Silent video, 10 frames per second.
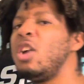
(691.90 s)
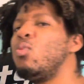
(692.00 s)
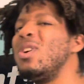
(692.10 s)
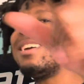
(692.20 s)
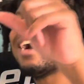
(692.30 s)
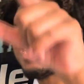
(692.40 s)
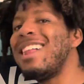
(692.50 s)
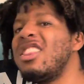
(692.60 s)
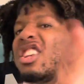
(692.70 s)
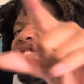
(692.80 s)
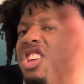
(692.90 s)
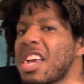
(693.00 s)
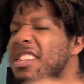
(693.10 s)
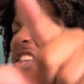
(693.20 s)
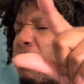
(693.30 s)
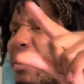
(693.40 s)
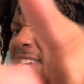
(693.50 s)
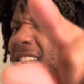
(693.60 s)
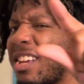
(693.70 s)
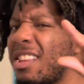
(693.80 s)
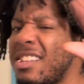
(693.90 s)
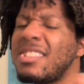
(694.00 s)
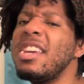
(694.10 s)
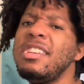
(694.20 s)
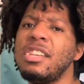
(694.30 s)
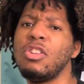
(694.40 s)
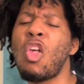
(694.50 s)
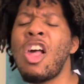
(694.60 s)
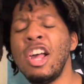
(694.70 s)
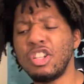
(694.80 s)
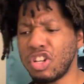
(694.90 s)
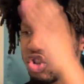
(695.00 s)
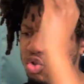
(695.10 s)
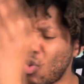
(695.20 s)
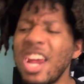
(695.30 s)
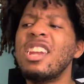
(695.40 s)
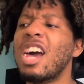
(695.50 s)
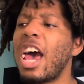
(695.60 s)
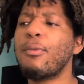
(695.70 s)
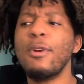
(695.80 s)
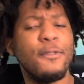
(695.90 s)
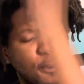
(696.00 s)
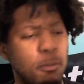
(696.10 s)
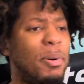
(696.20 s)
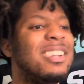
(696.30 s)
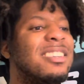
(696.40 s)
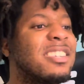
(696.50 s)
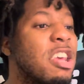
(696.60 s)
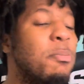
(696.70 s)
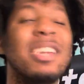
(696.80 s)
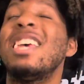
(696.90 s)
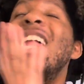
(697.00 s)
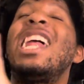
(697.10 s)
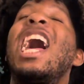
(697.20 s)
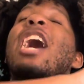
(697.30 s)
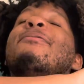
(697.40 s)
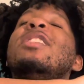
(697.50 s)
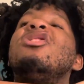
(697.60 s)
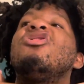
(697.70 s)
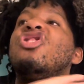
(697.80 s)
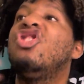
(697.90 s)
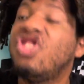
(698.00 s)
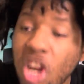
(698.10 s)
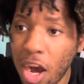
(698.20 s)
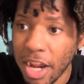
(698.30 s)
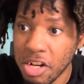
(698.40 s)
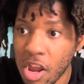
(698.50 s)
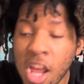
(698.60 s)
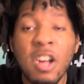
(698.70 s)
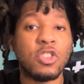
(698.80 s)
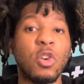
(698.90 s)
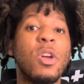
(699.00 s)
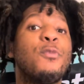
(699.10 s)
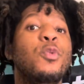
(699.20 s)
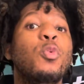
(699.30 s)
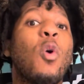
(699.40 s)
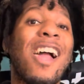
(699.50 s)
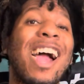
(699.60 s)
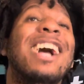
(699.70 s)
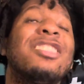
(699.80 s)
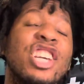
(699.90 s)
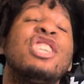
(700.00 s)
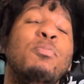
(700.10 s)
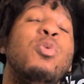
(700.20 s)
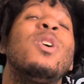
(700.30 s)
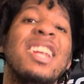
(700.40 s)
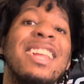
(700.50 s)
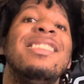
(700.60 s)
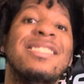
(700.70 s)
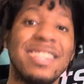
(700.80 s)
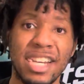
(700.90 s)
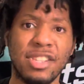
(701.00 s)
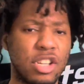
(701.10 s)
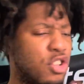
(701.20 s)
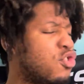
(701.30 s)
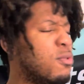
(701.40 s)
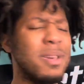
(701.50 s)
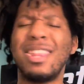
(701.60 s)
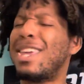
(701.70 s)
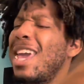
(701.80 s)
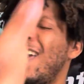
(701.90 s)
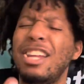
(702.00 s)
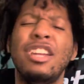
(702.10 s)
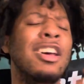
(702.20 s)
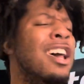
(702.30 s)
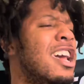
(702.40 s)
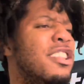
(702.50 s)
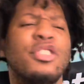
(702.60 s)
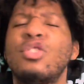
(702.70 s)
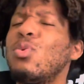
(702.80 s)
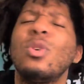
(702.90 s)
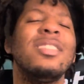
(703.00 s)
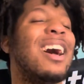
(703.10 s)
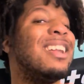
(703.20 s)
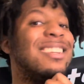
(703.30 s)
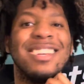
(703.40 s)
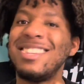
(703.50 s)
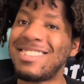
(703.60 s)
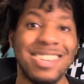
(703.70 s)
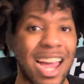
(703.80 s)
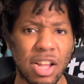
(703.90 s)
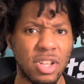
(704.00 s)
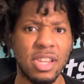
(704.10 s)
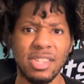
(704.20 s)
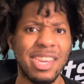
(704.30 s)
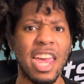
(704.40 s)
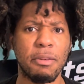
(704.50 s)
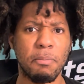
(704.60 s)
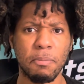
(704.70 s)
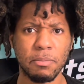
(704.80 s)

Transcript: We had the chance in the beginning of the season to trade Kyrie for Ben Simmons and have this done. So if we were at this point in the season, assuming the canon and the storyline is exactly the same,